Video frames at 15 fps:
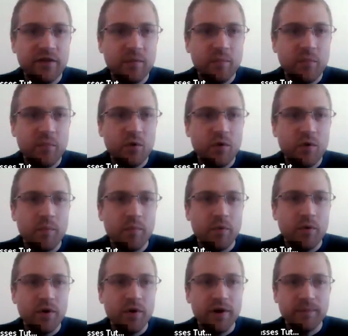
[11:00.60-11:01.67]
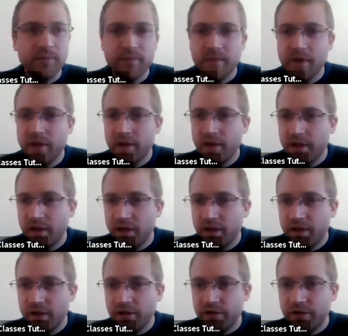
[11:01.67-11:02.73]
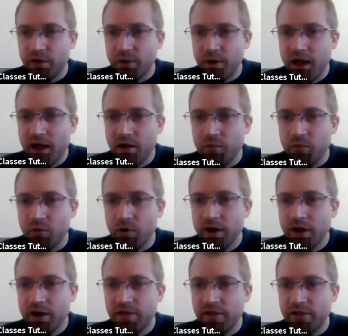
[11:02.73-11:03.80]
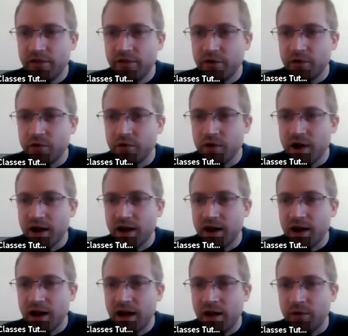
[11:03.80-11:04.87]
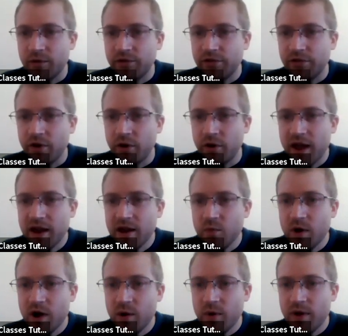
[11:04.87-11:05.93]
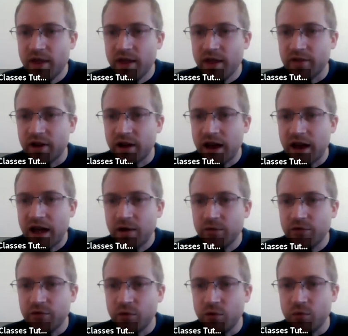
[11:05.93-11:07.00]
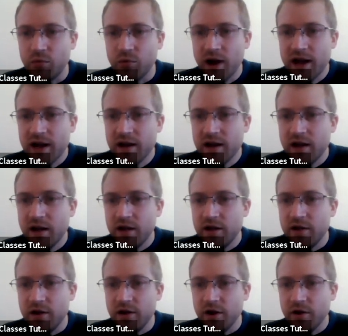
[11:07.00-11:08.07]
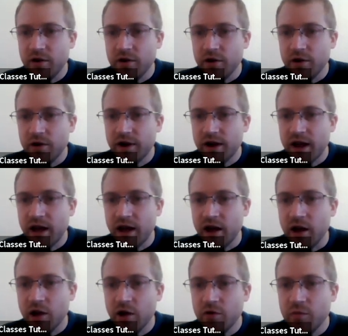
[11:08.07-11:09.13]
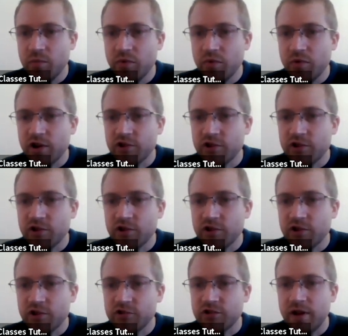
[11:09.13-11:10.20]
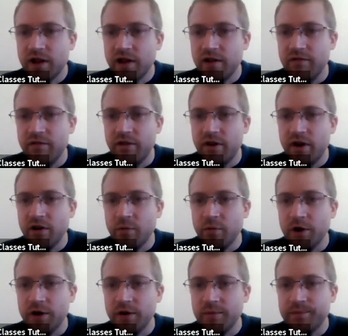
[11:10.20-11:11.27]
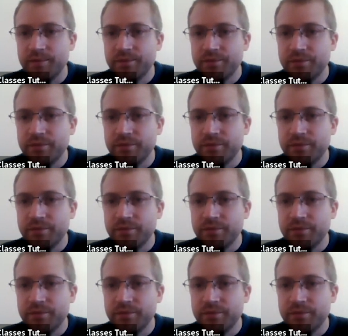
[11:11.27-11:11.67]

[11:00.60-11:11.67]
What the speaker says: an important point. So air rises to create clouds. So anywhere where there's clouds or rain, you know you're looking at a low pressure environment.